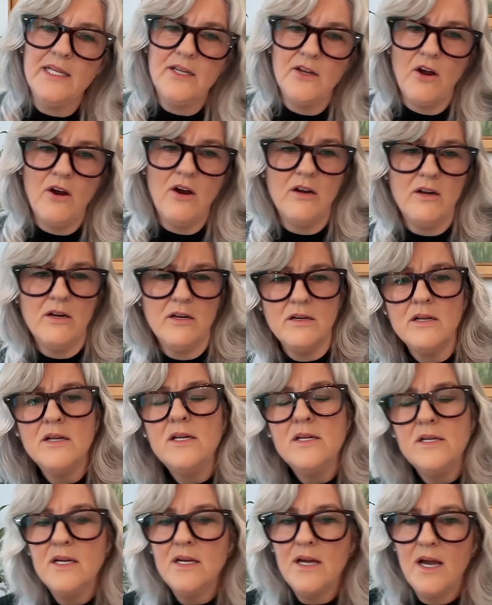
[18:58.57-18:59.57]
in our
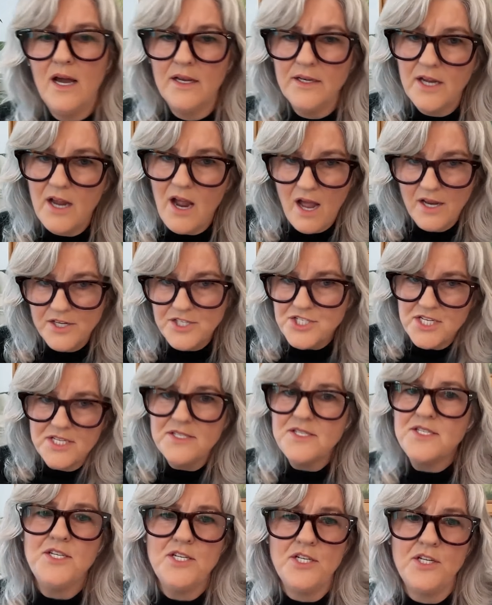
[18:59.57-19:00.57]

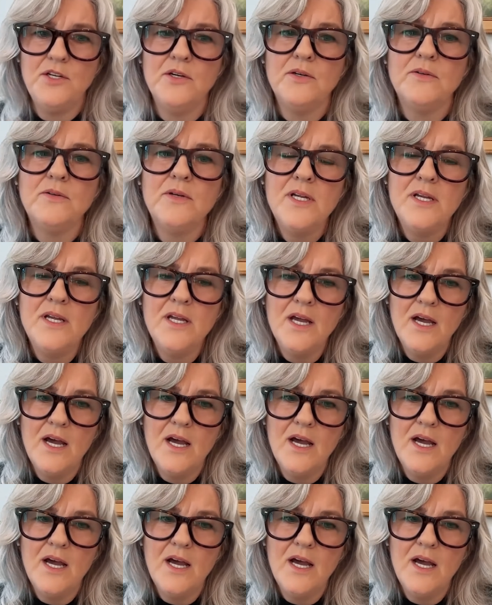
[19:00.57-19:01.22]
unconscious too.